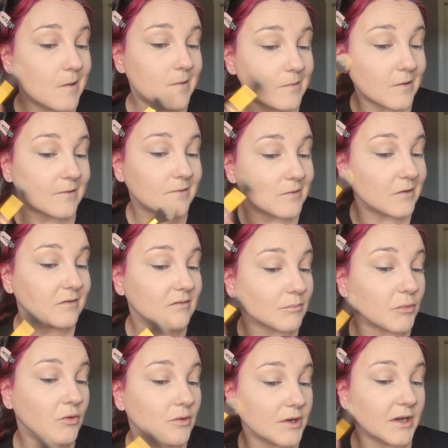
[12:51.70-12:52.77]
It doesn't
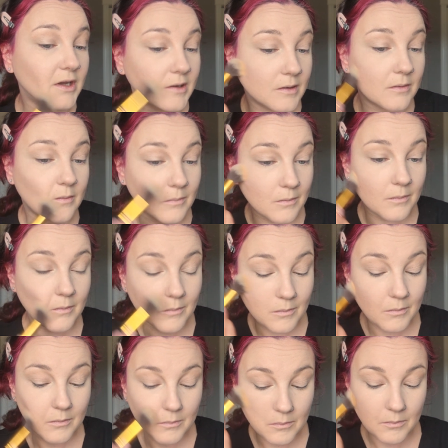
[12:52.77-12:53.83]
disappoint,
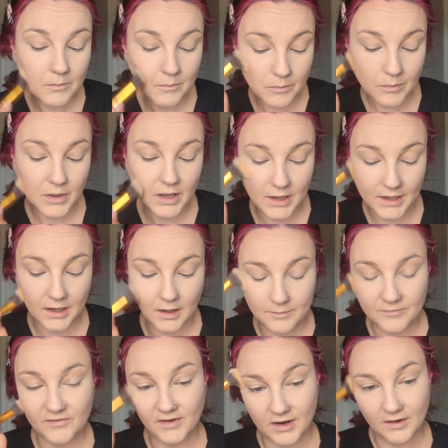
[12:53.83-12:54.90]
but like,
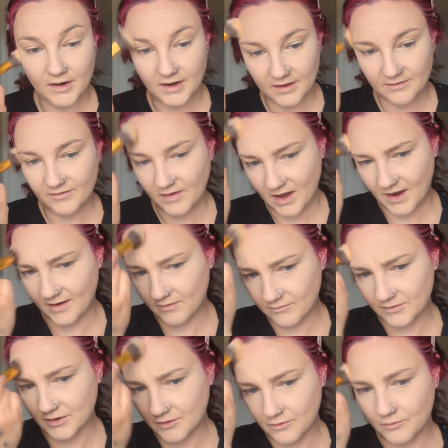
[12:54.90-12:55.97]
I'm serious. I
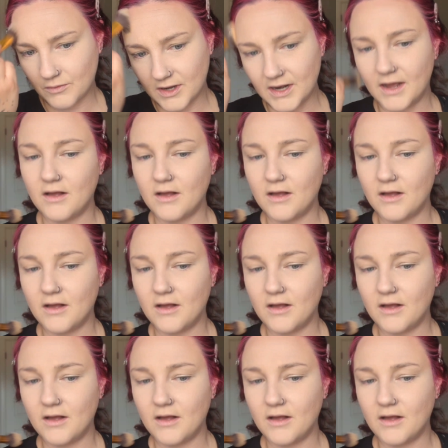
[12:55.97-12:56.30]
don't know what